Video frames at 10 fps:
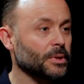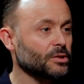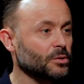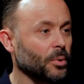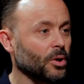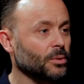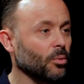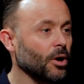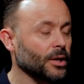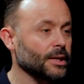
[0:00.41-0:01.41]
But this is partly
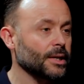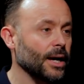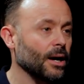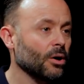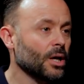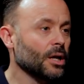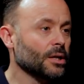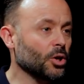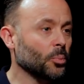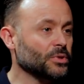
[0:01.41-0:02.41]
why I dig out
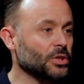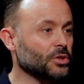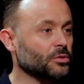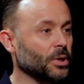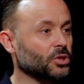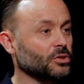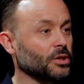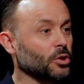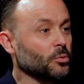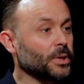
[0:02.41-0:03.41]
the opposition as much as
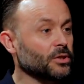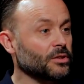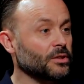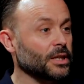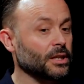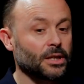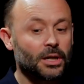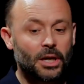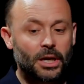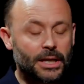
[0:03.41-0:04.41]
I do, because I think that
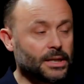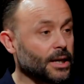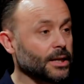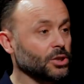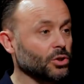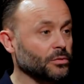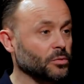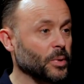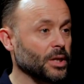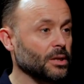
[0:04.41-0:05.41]
in the age of
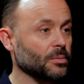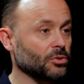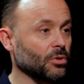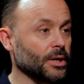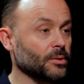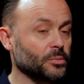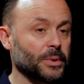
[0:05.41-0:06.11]
spitting image, right?